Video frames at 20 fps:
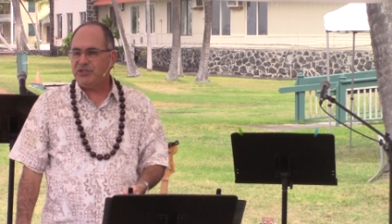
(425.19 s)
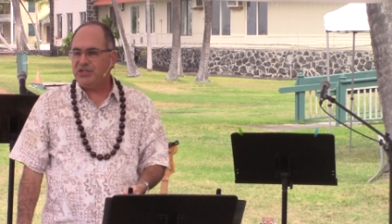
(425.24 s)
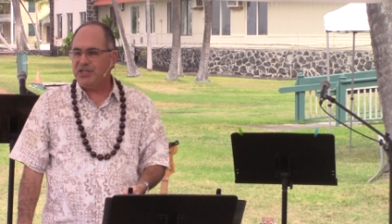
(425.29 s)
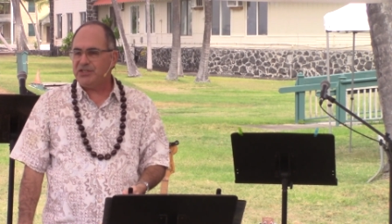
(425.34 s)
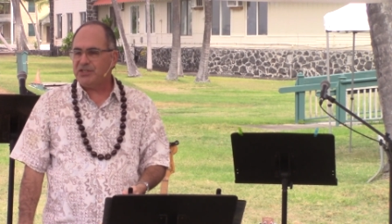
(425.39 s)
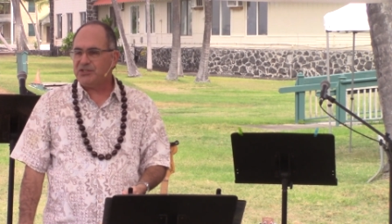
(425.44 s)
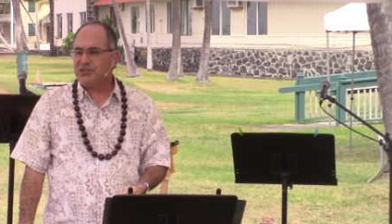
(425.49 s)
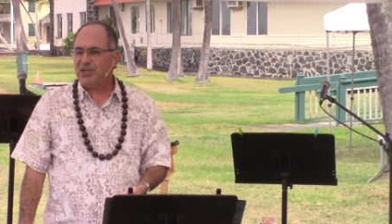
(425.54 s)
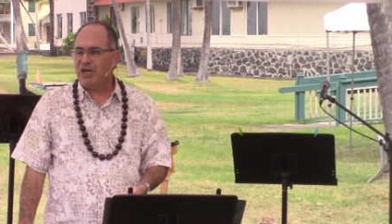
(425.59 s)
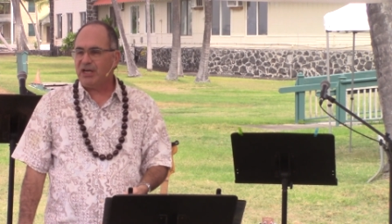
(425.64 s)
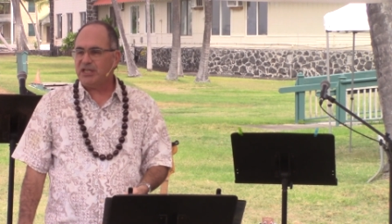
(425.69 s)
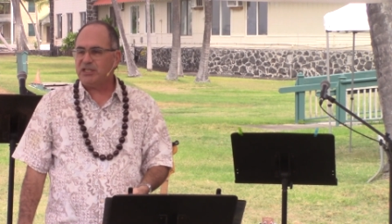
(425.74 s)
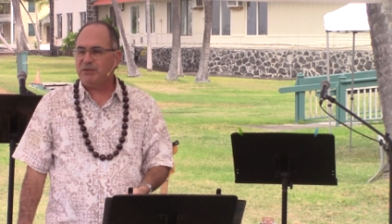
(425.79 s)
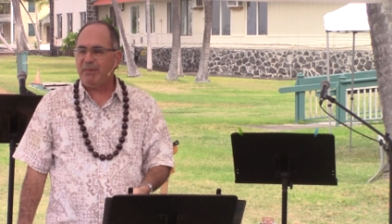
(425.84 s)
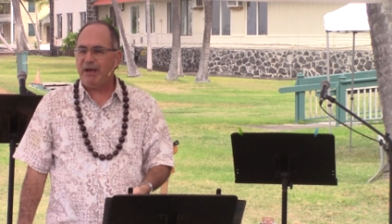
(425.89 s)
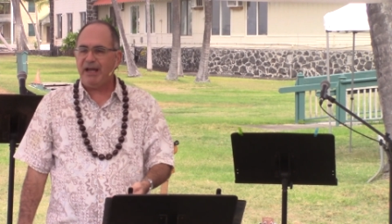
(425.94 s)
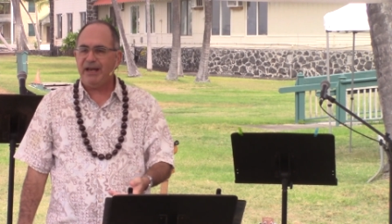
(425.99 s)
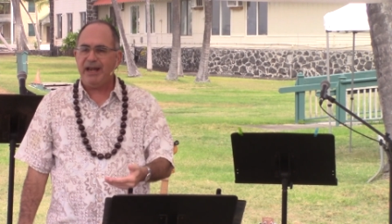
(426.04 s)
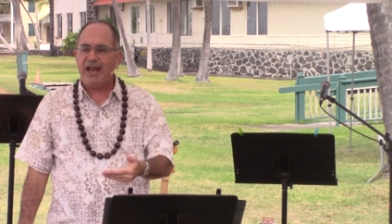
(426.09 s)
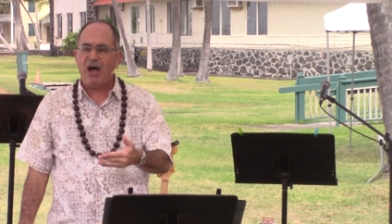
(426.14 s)
Jesus talks
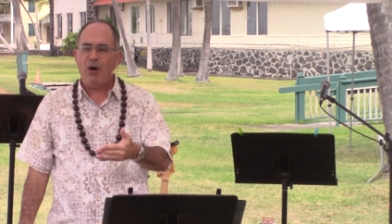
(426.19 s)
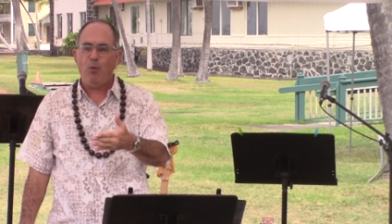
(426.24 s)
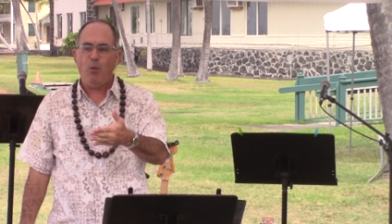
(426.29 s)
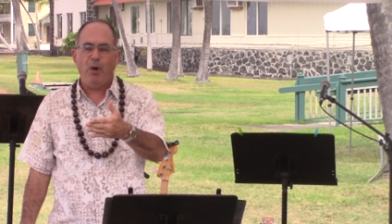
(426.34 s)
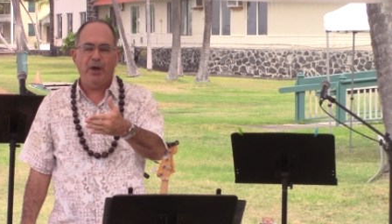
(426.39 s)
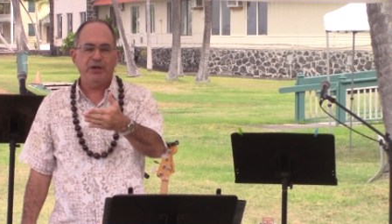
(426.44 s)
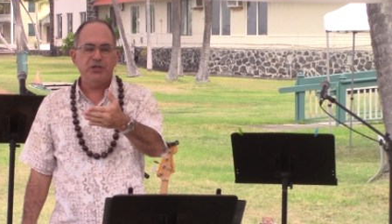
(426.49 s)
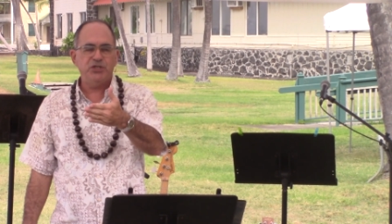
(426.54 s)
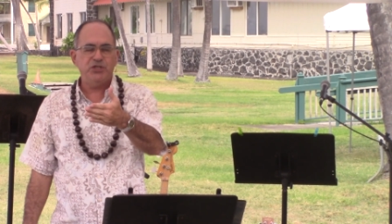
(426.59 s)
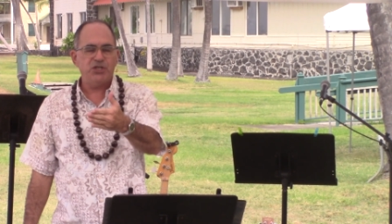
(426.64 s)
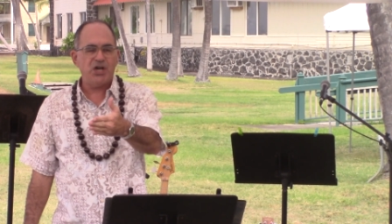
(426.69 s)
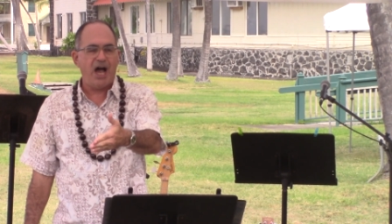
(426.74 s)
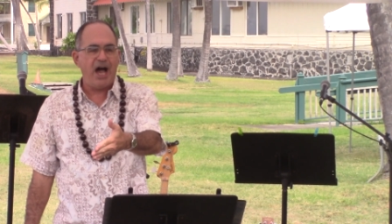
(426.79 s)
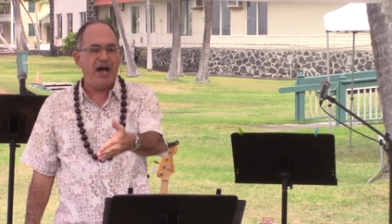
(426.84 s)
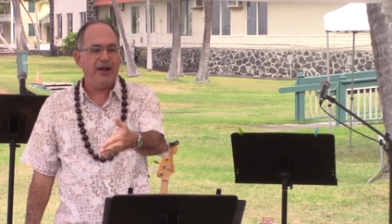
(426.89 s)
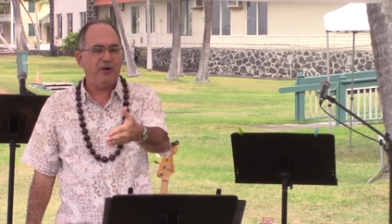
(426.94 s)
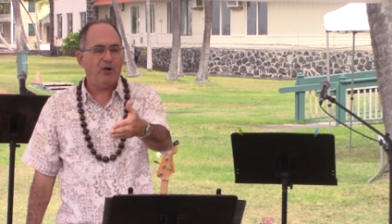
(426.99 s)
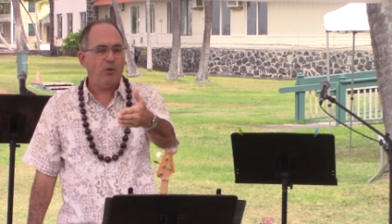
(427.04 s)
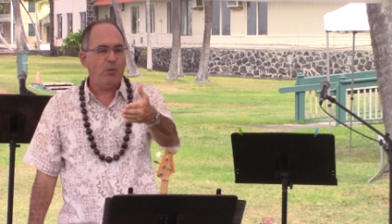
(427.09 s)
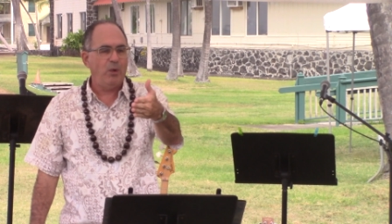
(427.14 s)
about not one
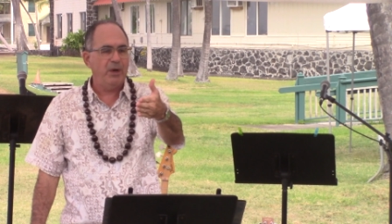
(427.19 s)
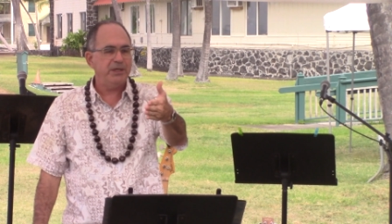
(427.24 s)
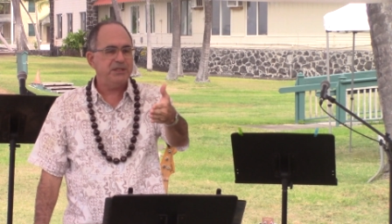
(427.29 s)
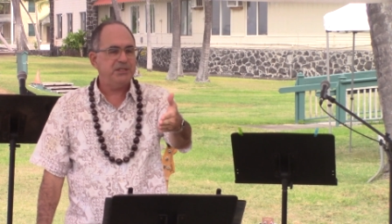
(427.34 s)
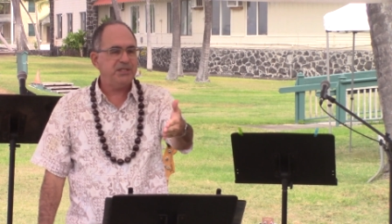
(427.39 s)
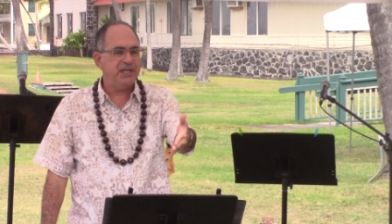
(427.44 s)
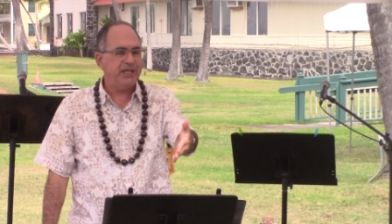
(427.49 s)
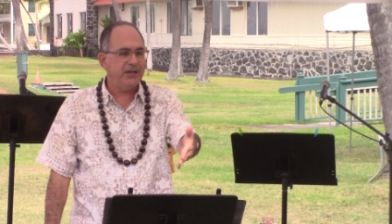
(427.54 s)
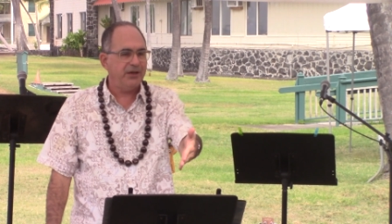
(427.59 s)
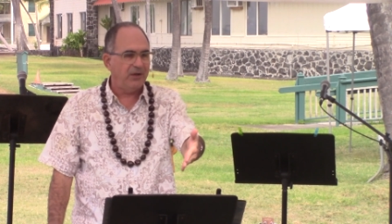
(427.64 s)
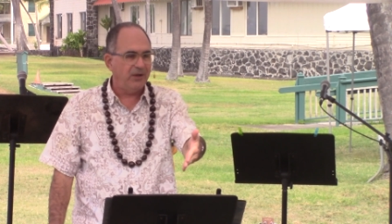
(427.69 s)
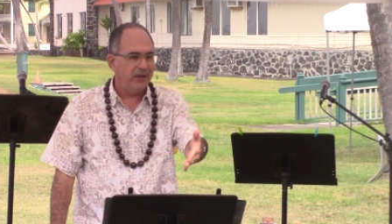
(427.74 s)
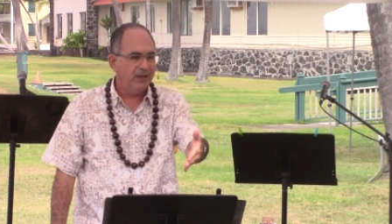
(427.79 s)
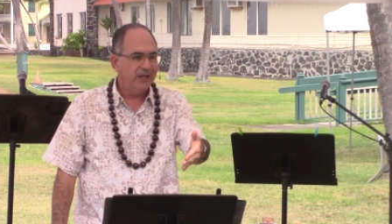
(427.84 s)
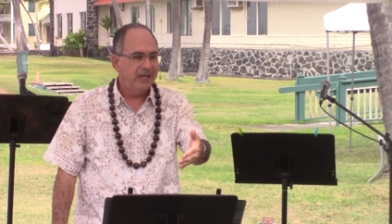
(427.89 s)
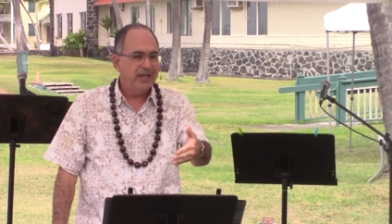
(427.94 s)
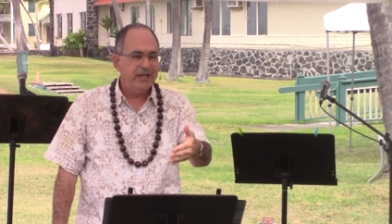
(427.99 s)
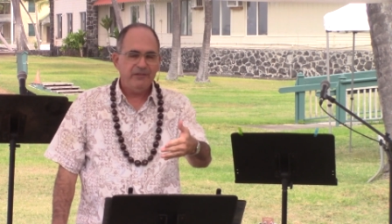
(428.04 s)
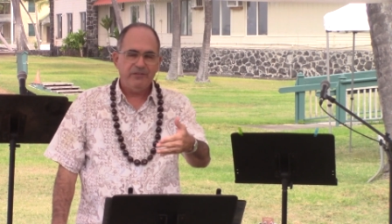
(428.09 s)
jot or one tittle.